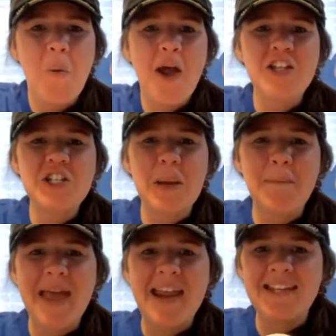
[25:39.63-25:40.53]
What you
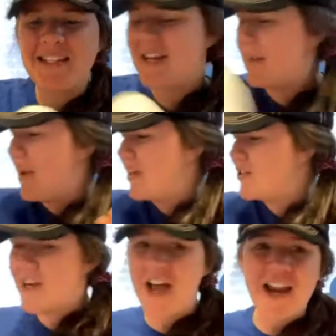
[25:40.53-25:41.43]
painting? A
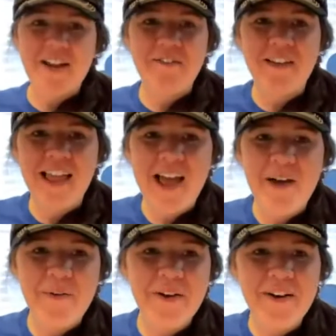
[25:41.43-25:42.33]
patriotic
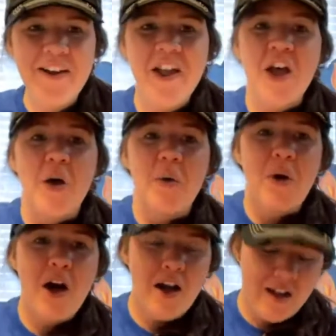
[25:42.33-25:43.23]
flower?
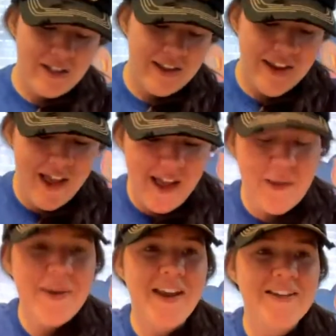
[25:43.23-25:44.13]
Holly, I
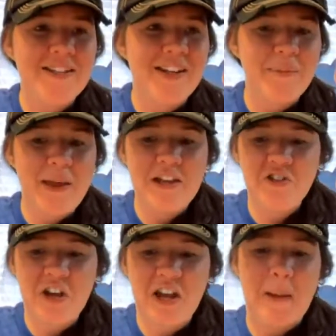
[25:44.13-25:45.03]
am painting a
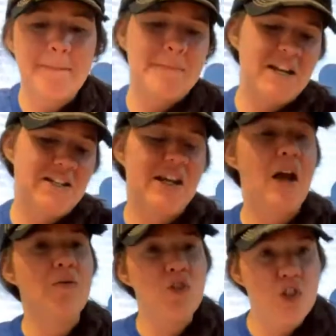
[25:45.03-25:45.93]
patriotic bunting.
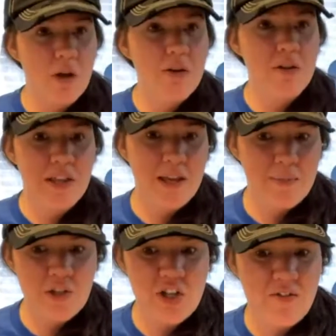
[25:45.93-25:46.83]
I would show you the
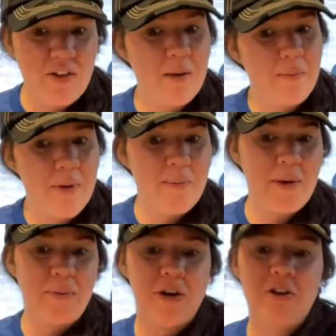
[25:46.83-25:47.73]
image of it, but
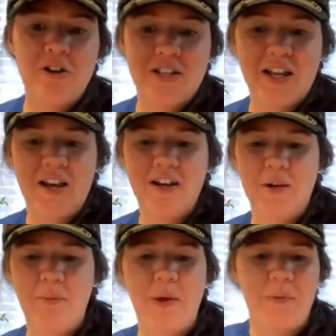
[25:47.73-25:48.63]
my printer decided
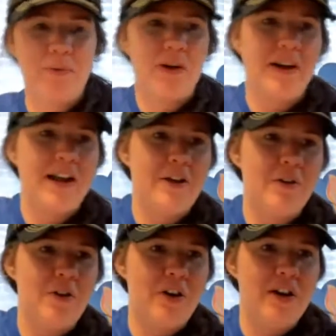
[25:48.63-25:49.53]
to print it out
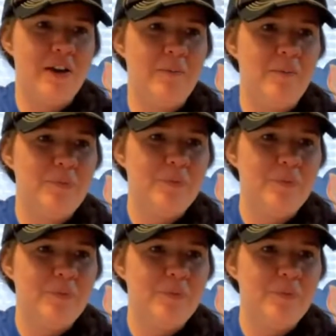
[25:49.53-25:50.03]
on